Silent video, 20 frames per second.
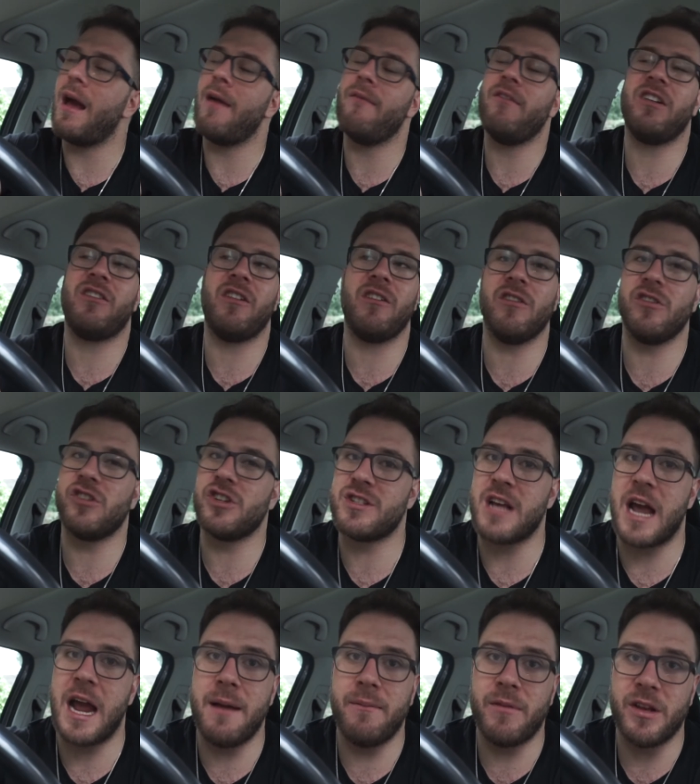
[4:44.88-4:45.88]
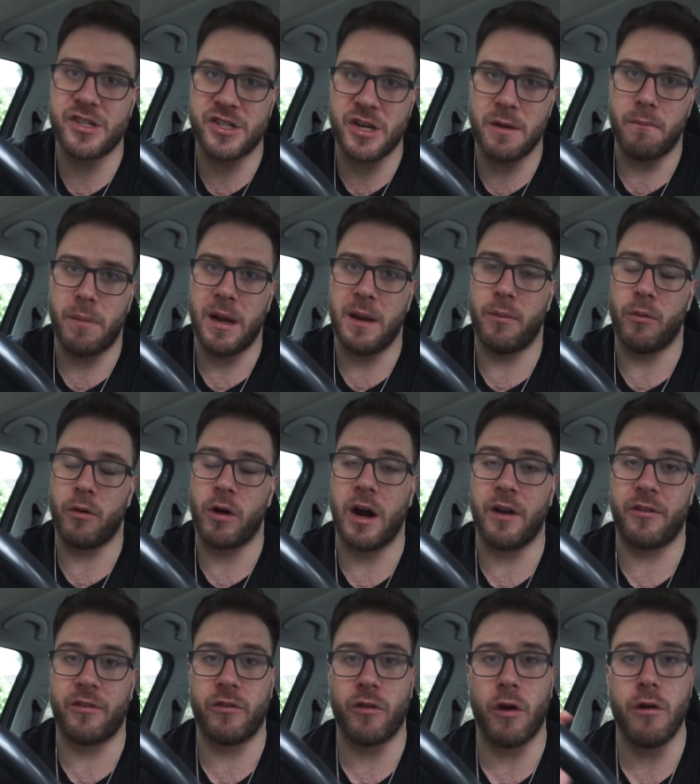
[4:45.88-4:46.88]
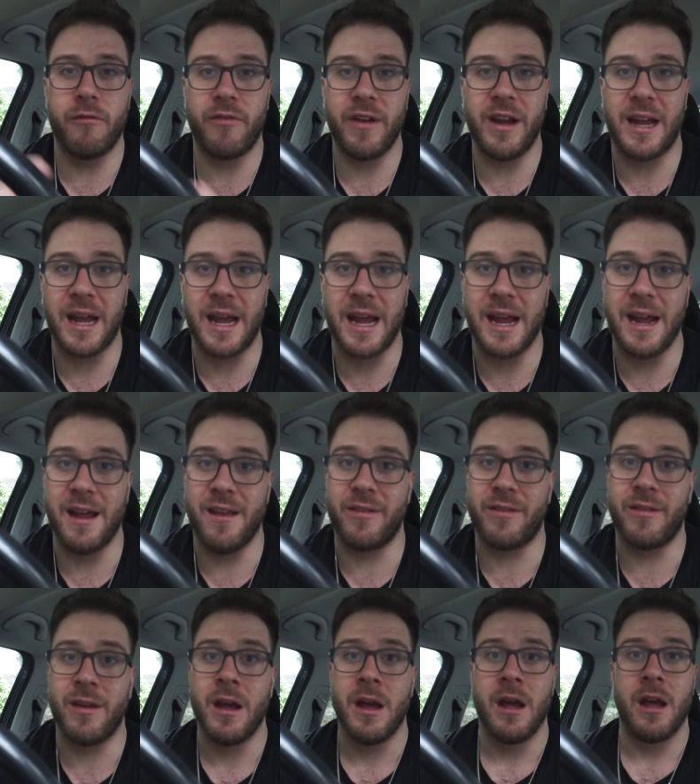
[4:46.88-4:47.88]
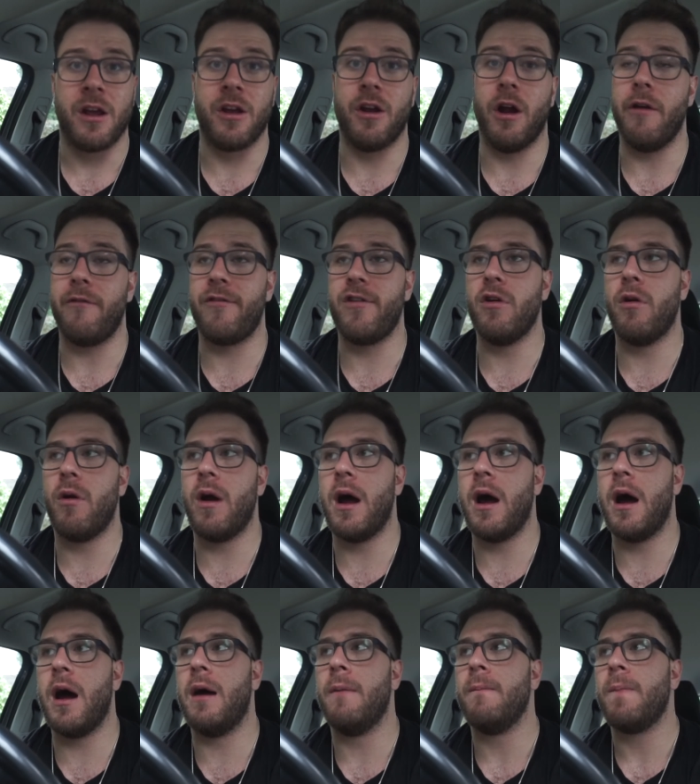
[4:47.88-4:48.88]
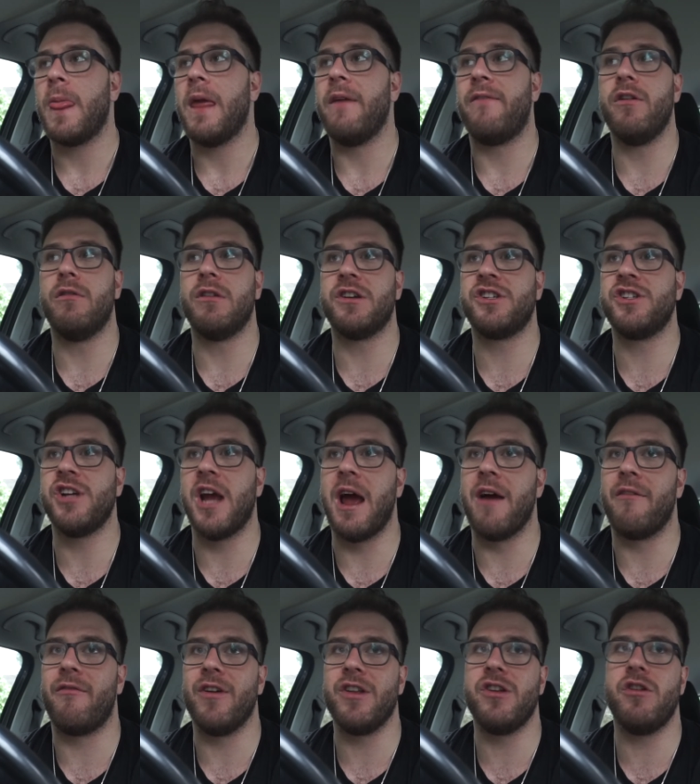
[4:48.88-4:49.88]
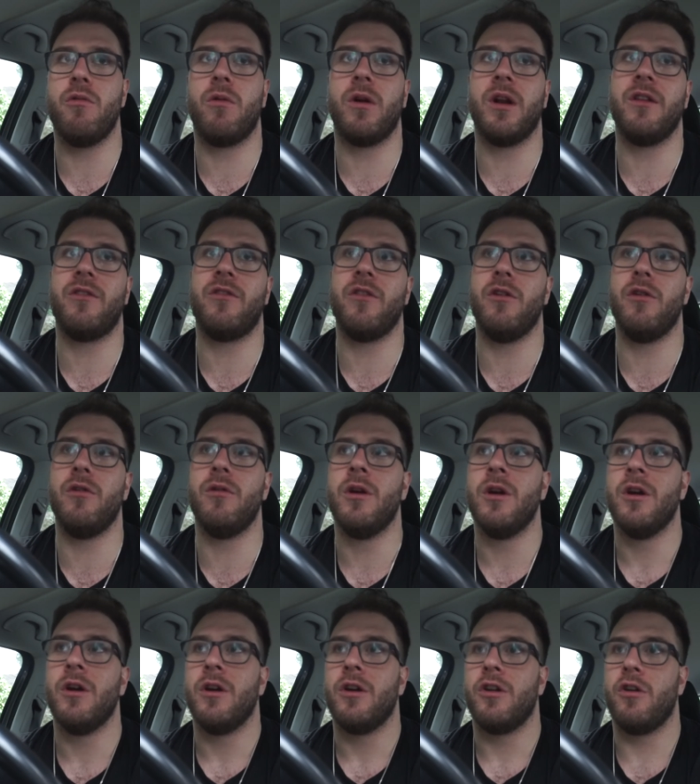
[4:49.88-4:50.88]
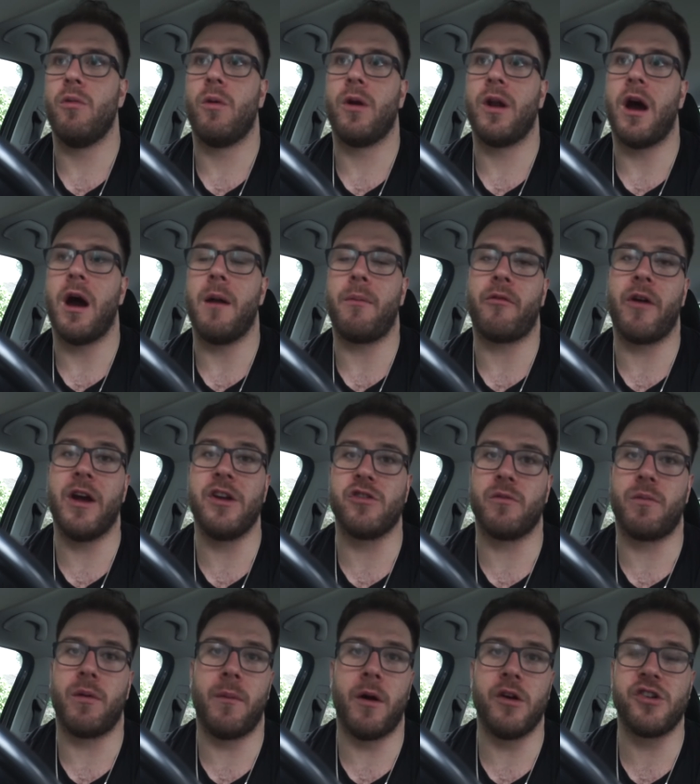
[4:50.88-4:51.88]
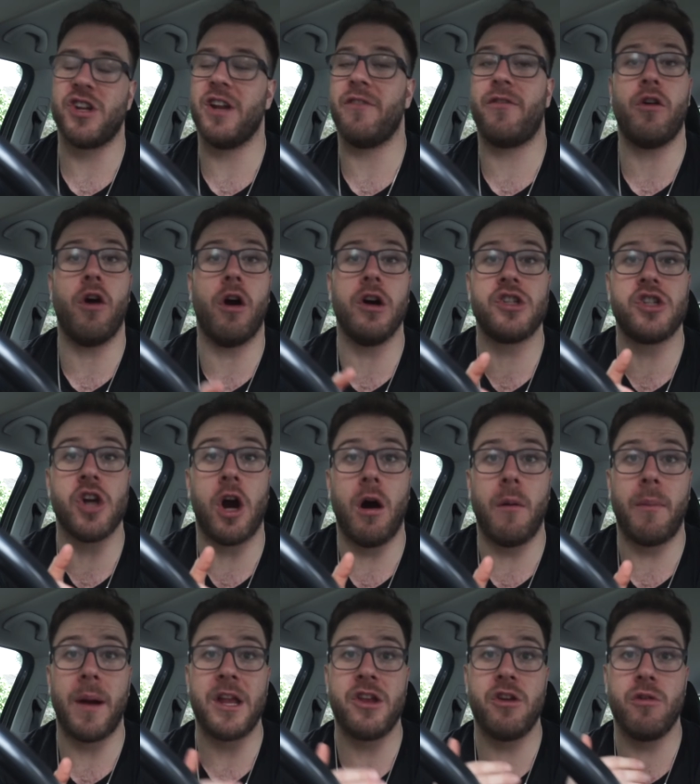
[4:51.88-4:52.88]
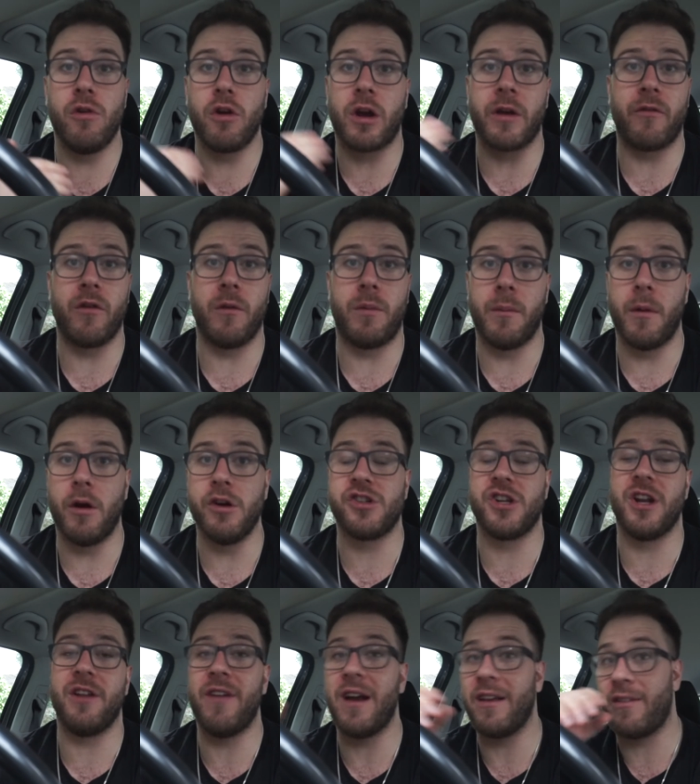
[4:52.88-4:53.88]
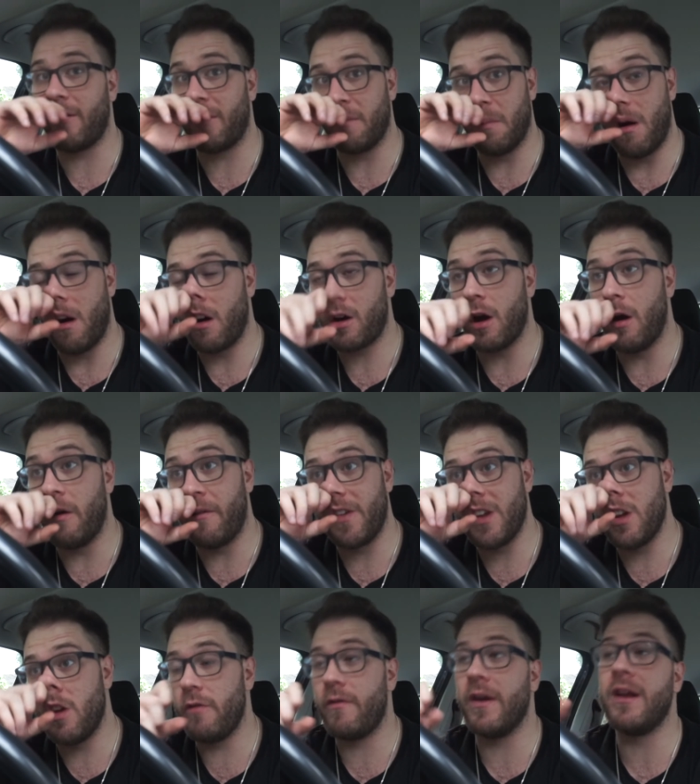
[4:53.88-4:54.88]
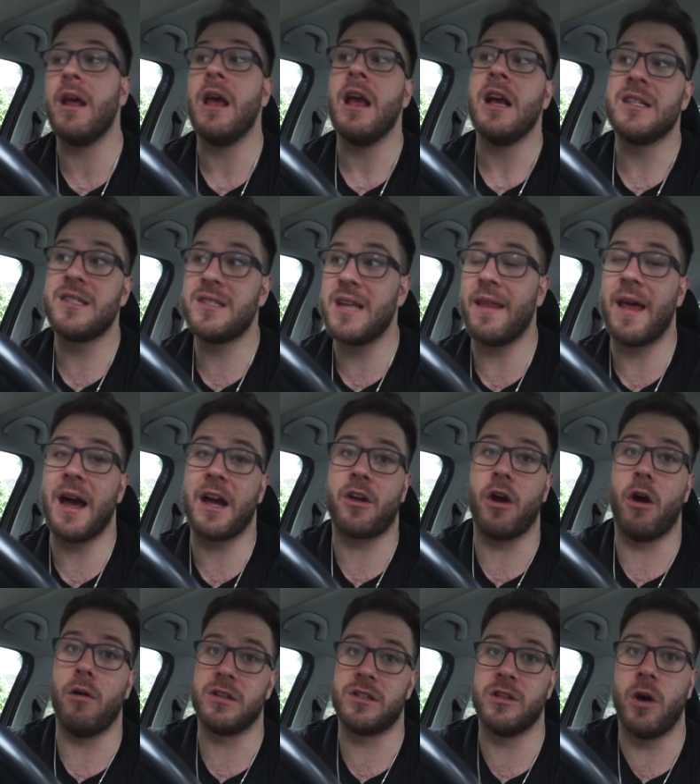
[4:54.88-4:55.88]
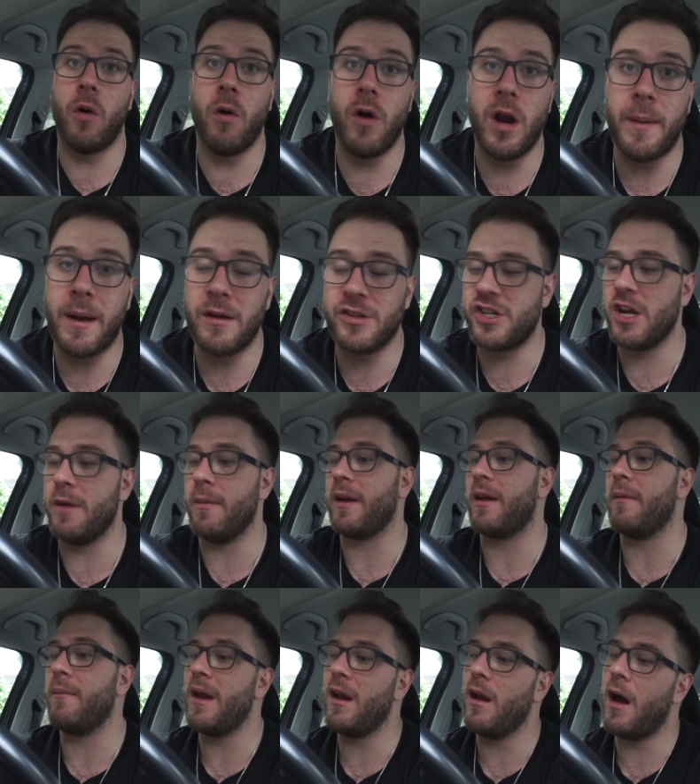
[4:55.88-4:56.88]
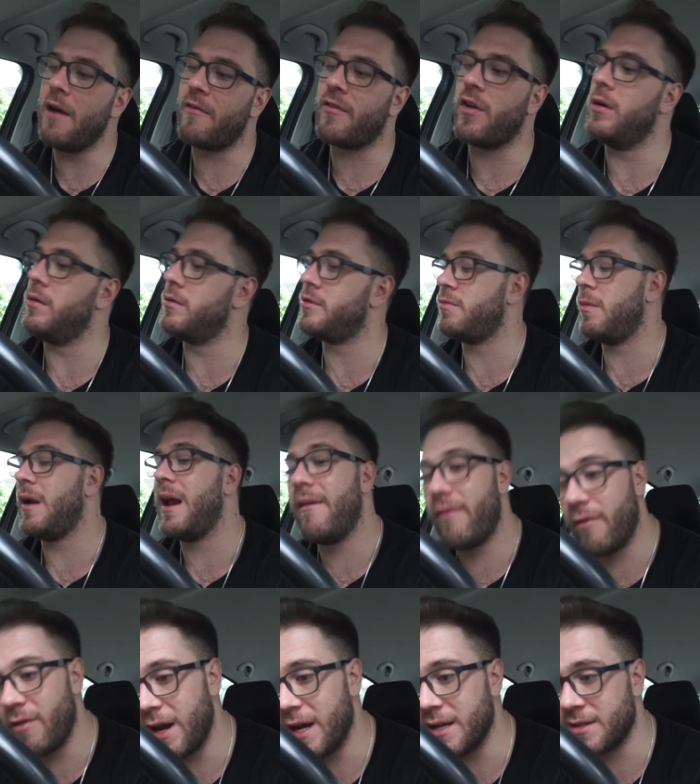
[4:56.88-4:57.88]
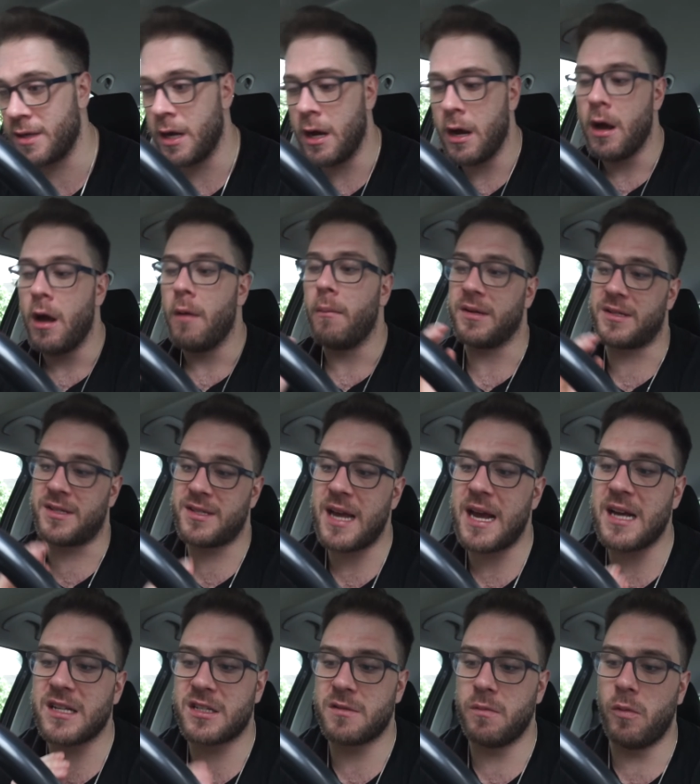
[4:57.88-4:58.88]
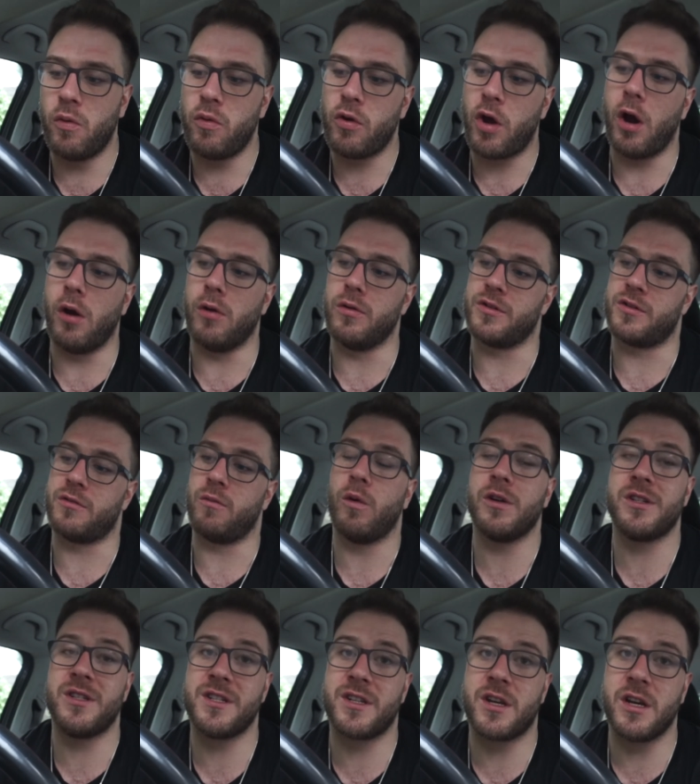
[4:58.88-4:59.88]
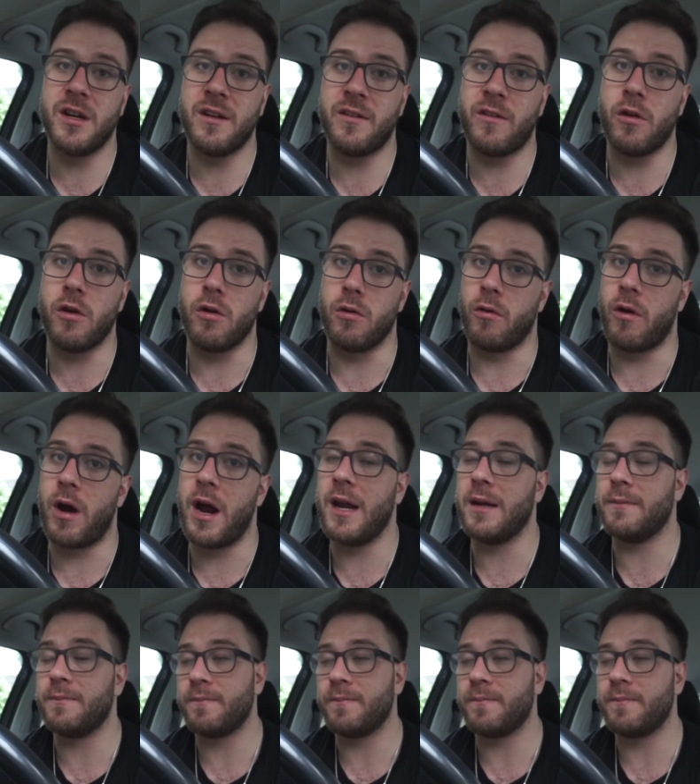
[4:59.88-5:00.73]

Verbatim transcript: this isn't just aimed at gym people, guys, so don't think it is. You know, if you're a chef and you want to upgrade your promotion, if you've got a job and you're looking for a promotion, if that's a smart goal for you, then set that goal. It's not all about gym. It can be life goals, whatever it is, but set small goals. What's this going to do, right?